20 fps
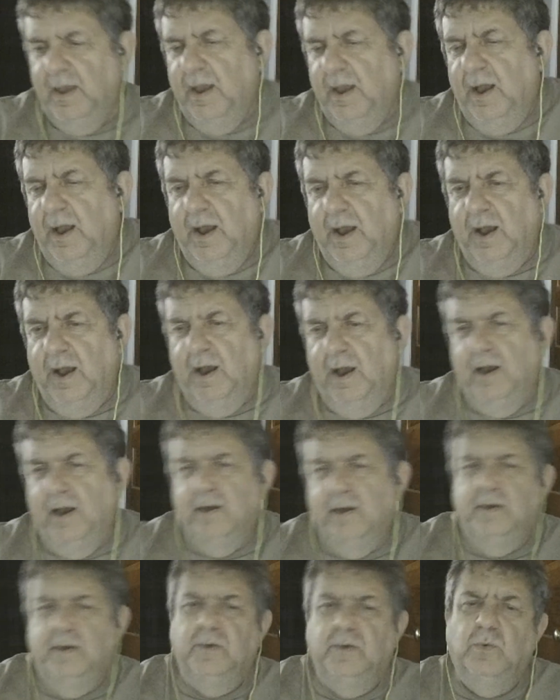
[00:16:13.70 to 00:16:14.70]
uh,
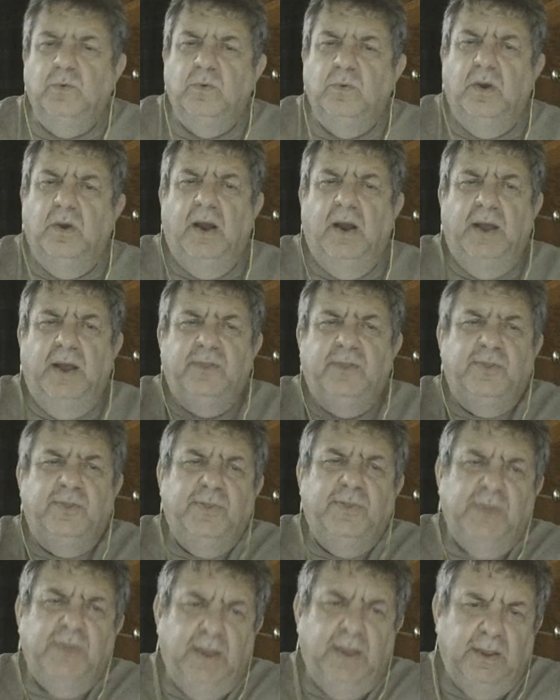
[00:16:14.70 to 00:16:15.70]
I
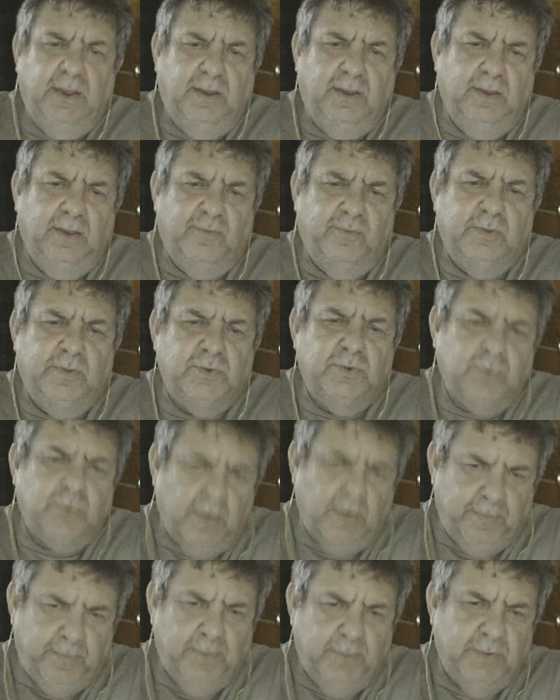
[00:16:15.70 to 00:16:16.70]
think if the
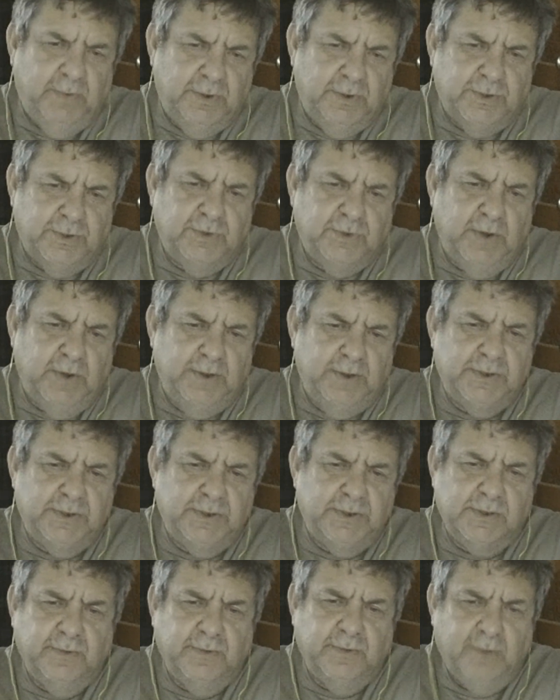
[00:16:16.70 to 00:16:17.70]
Trump
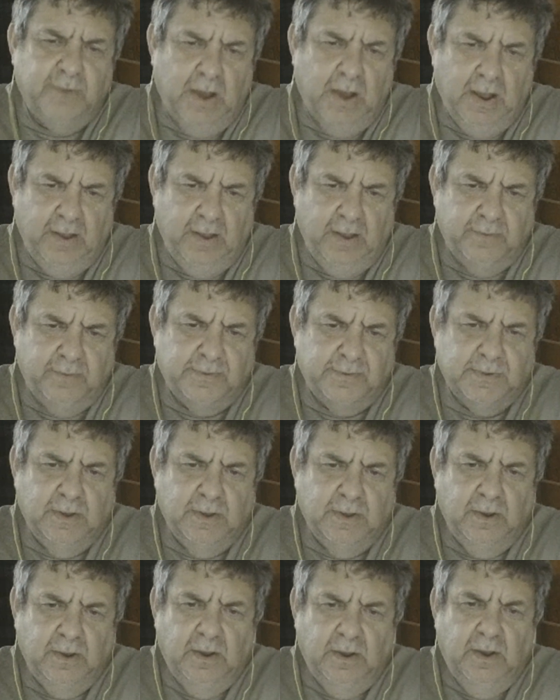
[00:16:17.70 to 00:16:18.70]
administration survives,
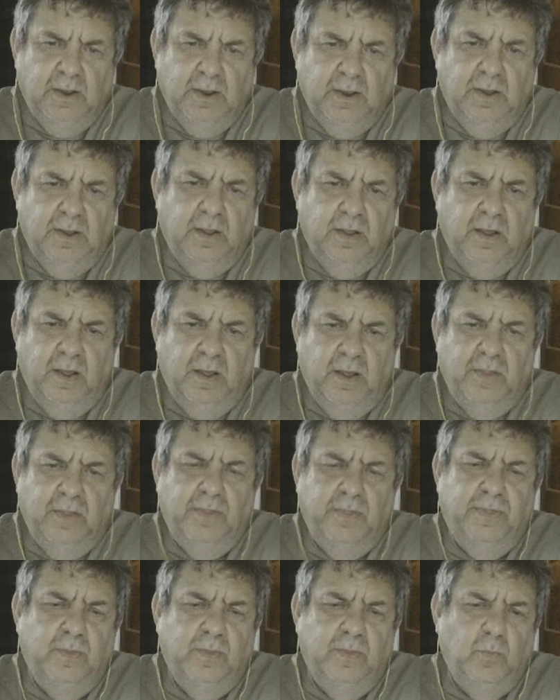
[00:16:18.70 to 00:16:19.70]

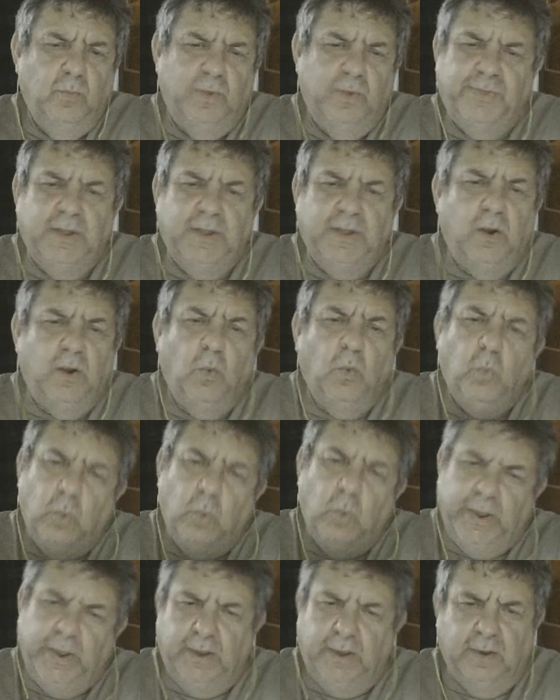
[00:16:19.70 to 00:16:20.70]
within a
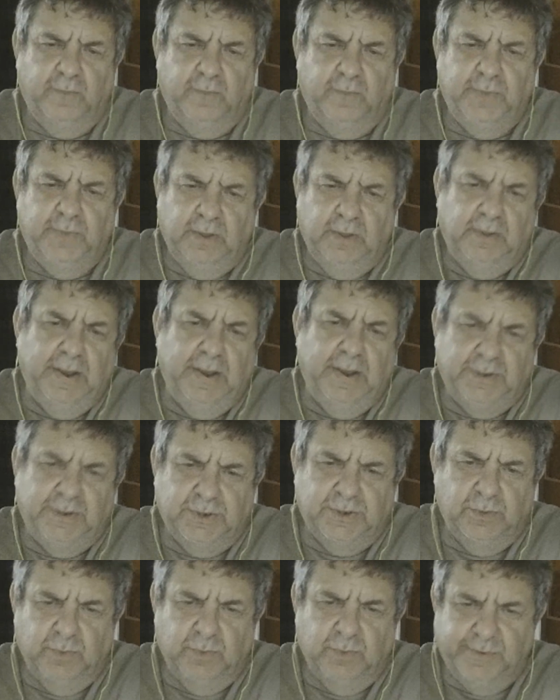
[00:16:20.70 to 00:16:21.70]
week of the
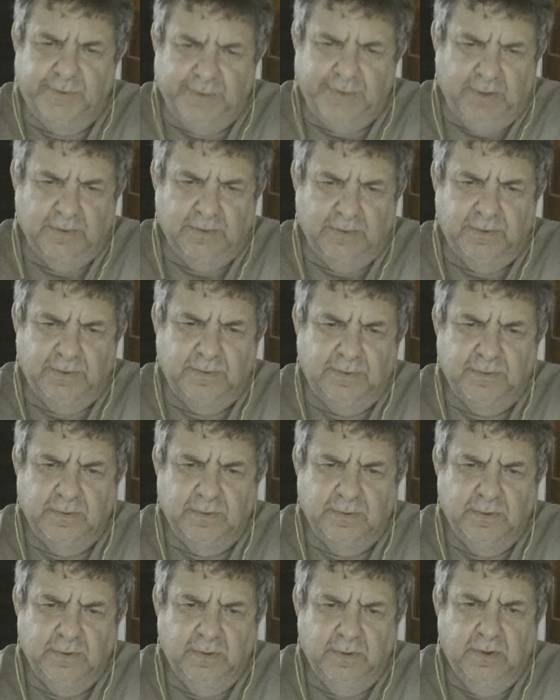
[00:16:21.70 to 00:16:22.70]
election results,
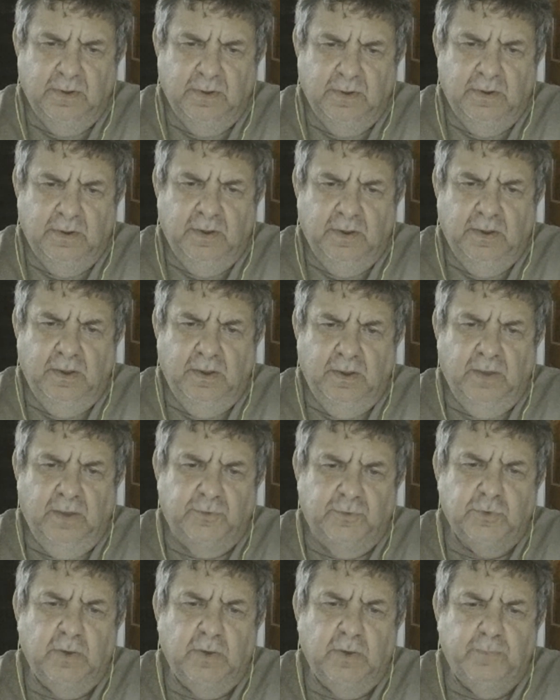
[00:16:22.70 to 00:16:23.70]
if
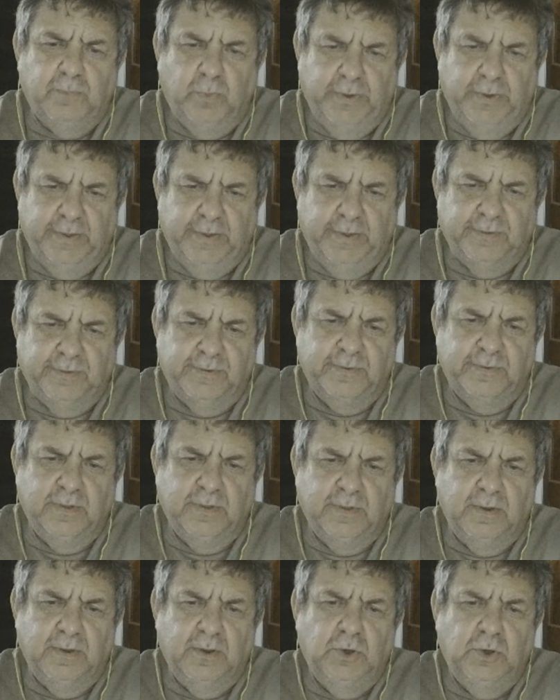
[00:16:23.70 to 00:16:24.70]
Trump wins,
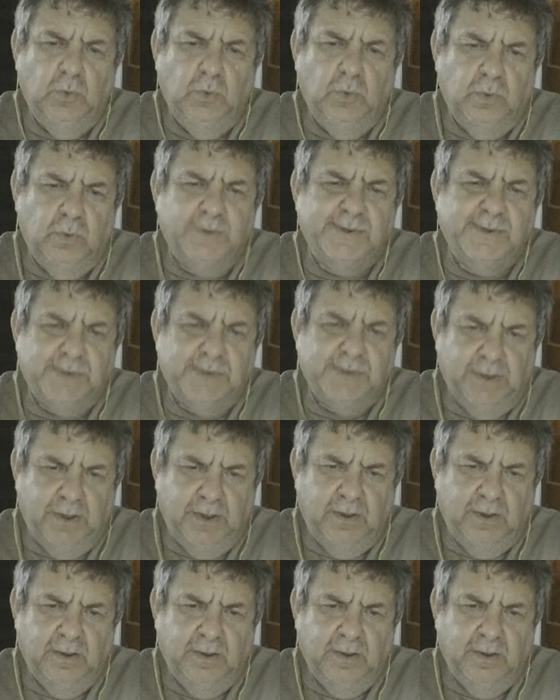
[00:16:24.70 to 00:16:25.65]
you will see